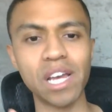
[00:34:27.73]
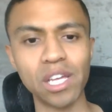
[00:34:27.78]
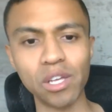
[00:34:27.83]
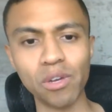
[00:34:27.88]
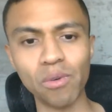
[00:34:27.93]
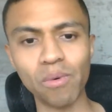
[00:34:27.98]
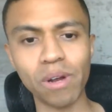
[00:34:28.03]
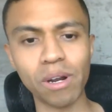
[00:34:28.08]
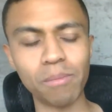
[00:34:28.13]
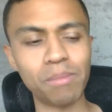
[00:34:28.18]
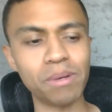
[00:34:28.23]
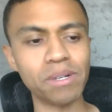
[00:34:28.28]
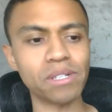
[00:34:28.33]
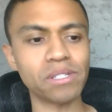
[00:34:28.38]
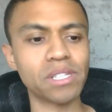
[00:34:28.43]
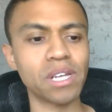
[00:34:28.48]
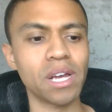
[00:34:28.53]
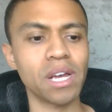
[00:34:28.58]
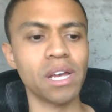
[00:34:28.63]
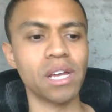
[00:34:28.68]
You want to
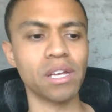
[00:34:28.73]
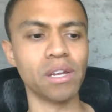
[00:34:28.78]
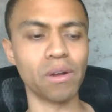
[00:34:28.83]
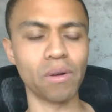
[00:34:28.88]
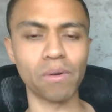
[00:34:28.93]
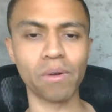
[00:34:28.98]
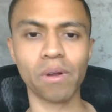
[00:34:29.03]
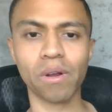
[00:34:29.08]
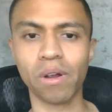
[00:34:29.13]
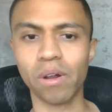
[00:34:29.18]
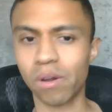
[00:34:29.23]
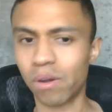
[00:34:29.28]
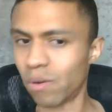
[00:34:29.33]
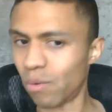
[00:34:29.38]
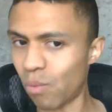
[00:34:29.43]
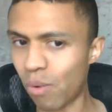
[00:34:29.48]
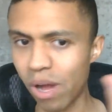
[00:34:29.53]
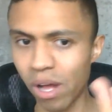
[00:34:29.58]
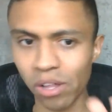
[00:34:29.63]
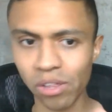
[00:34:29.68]
build your
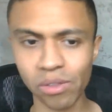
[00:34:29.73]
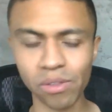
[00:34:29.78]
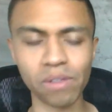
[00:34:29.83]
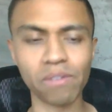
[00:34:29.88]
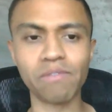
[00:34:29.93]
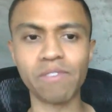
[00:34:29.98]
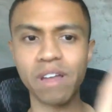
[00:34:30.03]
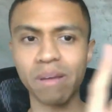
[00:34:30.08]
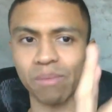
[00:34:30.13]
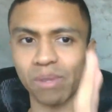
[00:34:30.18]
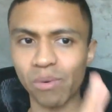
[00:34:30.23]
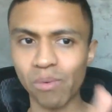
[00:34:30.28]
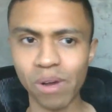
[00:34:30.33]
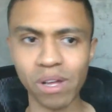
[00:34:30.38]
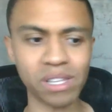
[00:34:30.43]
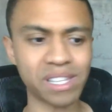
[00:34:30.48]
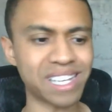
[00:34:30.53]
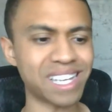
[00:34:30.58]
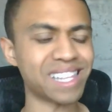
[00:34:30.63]
wealth, family wealth,